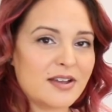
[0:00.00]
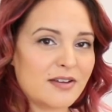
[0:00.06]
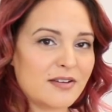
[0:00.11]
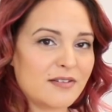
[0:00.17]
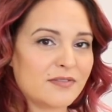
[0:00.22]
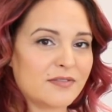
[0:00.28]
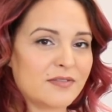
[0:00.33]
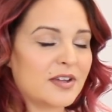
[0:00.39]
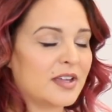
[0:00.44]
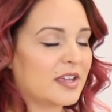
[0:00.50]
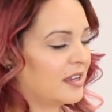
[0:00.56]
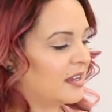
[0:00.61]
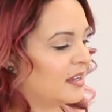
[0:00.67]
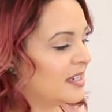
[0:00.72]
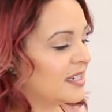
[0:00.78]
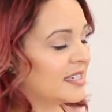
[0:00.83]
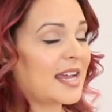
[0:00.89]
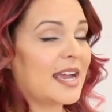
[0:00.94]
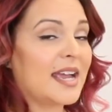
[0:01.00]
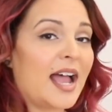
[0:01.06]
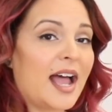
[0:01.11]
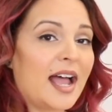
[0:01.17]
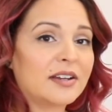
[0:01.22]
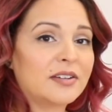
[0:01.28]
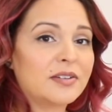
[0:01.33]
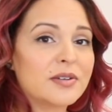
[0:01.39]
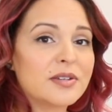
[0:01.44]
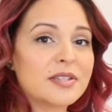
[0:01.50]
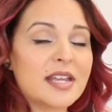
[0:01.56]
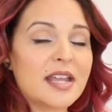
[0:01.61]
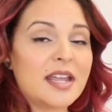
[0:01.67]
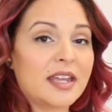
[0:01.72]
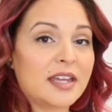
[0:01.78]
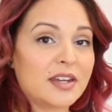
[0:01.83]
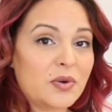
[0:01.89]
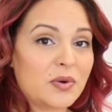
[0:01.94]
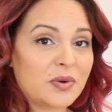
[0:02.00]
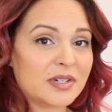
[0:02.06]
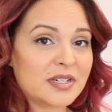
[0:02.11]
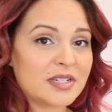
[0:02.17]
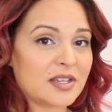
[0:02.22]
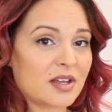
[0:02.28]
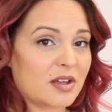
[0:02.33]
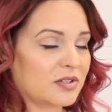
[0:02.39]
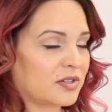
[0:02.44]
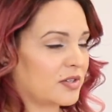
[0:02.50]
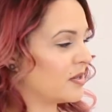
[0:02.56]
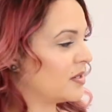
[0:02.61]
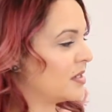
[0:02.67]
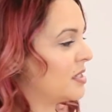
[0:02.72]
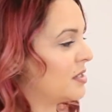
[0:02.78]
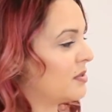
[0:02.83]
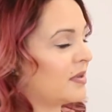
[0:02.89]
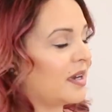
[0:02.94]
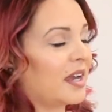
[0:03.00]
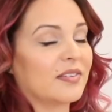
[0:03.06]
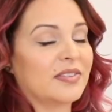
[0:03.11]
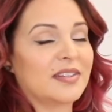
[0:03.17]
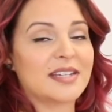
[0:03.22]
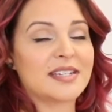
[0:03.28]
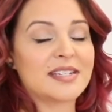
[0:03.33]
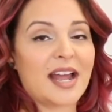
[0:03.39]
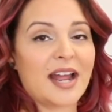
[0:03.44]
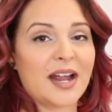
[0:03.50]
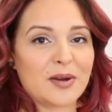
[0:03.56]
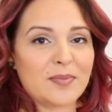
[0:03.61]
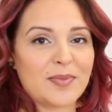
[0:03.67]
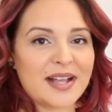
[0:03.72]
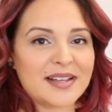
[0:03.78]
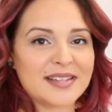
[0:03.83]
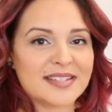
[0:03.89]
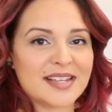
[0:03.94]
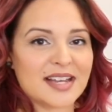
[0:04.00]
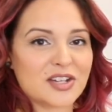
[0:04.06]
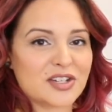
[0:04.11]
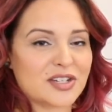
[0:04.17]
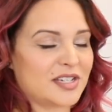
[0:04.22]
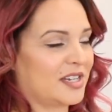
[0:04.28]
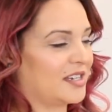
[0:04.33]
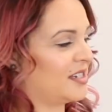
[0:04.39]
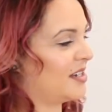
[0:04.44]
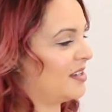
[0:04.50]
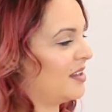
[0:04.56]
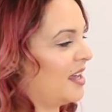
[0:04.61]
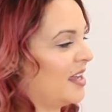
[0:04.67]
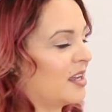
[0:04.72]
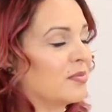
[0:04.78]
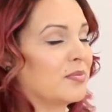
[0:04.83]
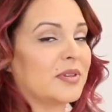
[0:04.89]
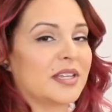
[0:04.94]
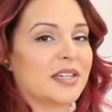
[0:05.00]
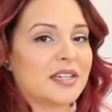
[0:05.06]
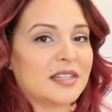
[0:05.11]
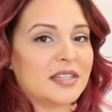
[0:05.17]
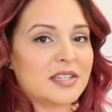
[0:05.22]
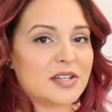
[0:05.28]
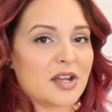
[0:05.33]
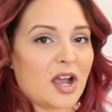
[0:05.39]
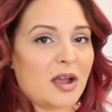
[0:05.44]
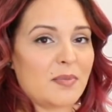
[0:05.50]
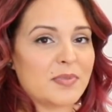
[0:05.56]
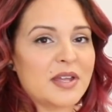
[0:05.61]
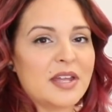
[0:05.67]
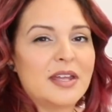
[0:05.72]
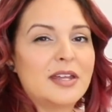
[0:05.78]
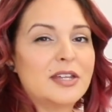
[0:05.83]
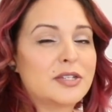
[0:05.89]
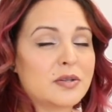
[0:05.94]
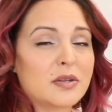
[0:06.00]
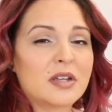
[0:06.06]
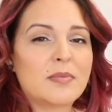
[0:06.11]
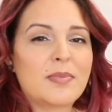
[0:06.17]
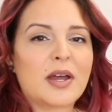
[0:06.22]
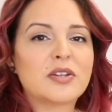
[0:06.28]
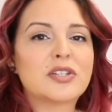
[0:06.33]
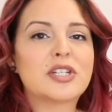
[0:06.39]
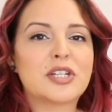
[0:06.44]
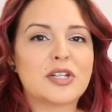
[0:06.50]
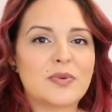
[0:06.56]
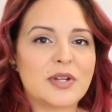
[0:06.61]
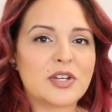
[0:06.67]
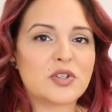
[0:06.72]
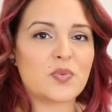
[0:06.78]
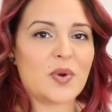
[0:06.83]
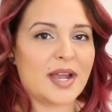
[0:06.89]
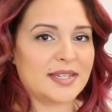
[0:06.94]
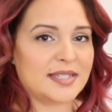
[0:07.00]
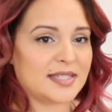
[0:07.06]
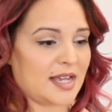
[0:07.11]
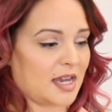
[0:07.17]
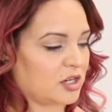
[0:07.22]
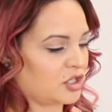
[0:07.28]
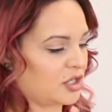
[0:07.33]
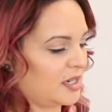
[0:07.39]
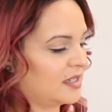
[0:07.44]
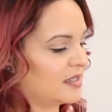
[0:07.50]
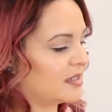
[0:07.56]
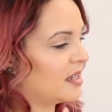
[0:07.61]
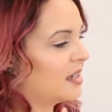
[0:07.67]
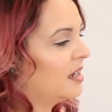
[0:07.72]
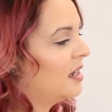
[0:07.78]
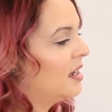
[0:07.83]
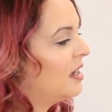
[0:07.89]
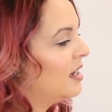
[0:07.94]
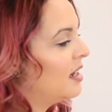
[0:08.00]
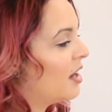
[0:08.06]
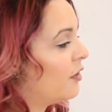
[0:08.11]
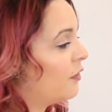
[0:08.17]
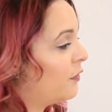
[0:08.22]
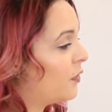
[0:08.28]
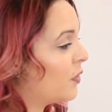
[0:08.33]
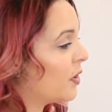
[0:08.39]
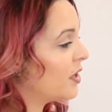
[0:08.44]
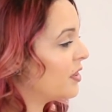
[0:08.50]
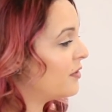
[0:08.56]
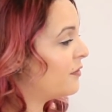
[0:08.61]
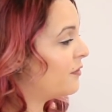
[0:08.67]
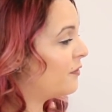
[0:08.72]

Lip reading: of diagonals and horizontals throughout the entire back section until I completed the top, doing about 2-inch wide sections. Now for the